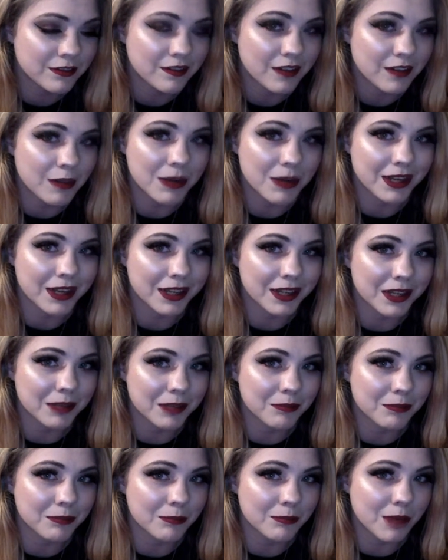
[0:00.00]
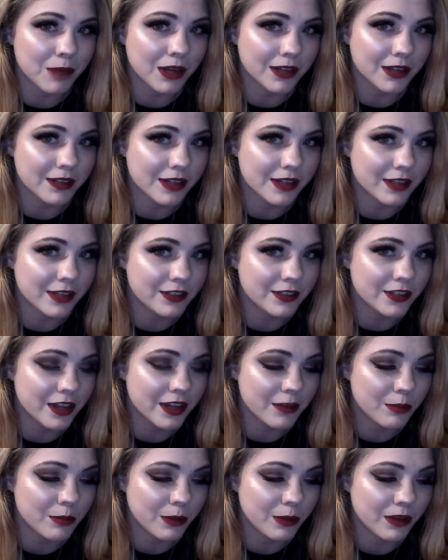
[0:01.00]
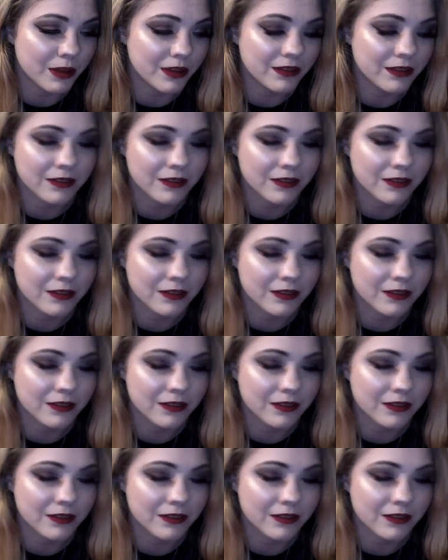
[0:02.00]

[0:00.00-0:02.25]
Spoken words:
I'm not getting monetized yet, but